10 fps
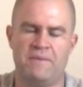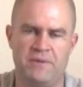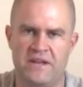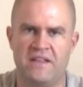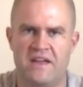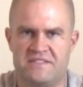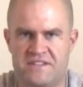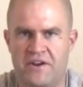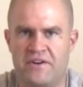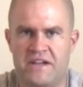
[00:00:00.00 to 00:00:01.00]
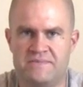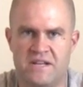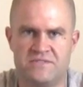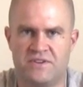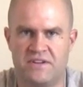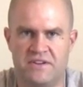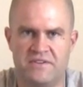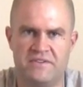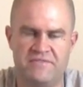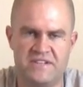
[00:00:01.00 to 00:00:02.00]
played a lot of scenario games, and I was looking
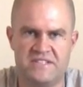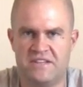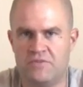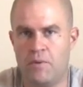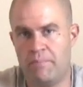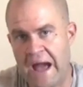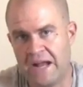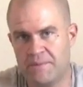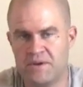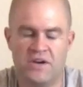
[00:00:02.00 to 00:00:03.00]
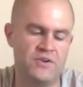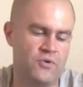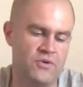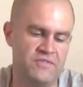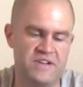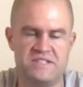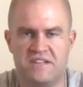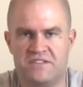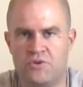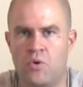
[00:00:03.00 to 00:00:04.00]
into investing into a backup gun or
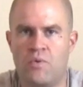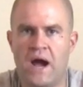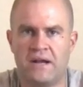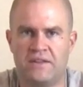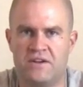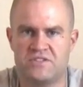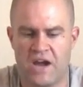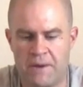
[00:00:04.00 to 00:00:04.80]
investing into a rocket launcher,